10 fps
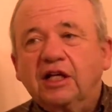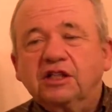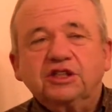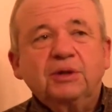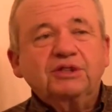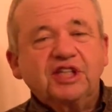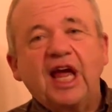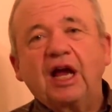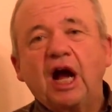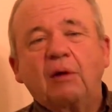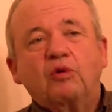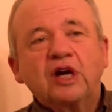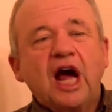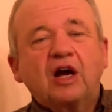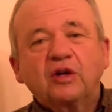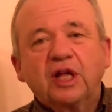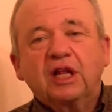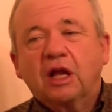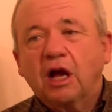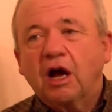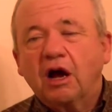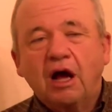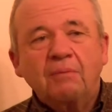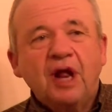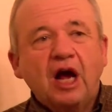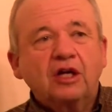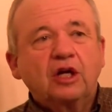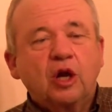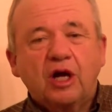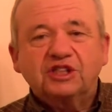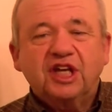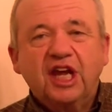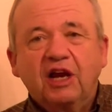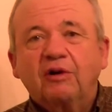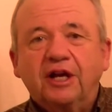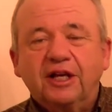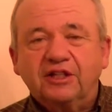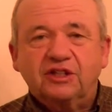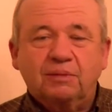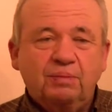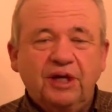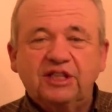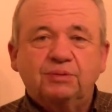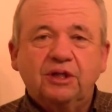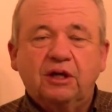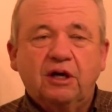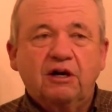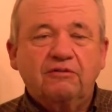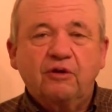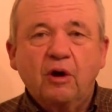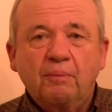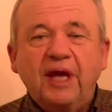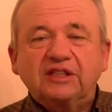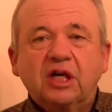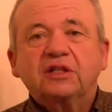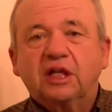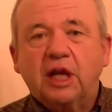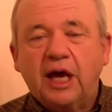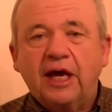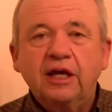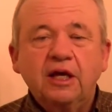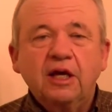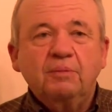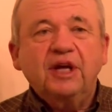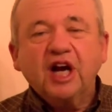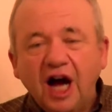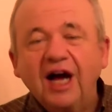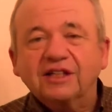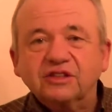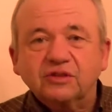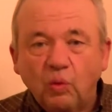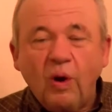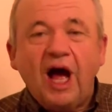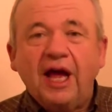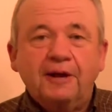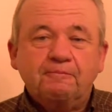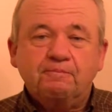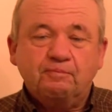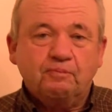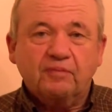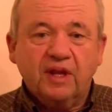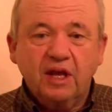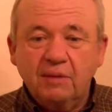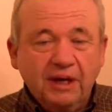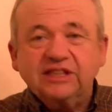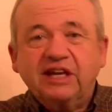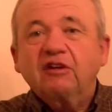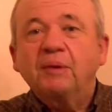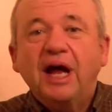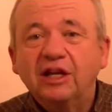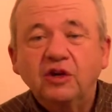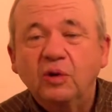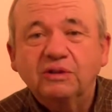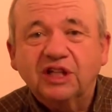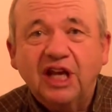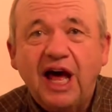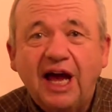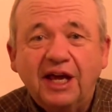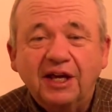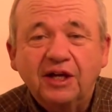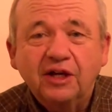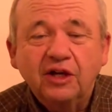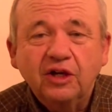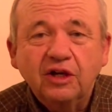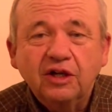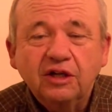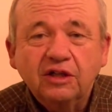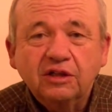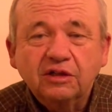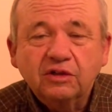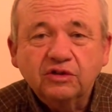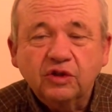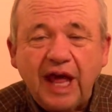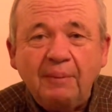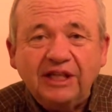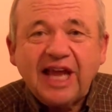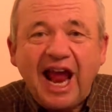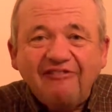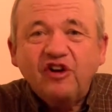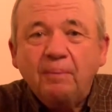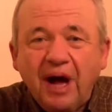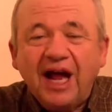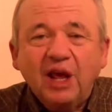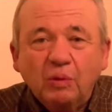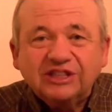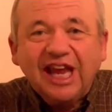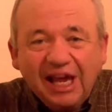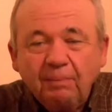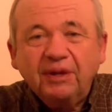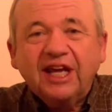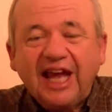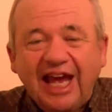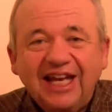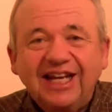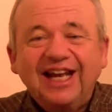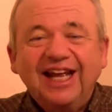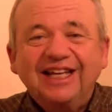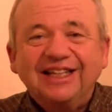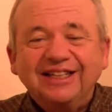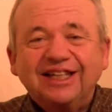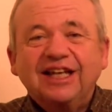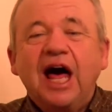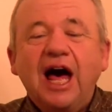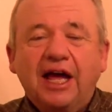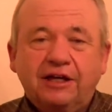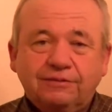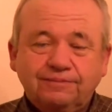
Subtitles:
she was saying, I'm not going to launch a hearing into the impeachment based on the lie, because why? Because everybody knew it was a lie. So that means everybody was implicated in the lie.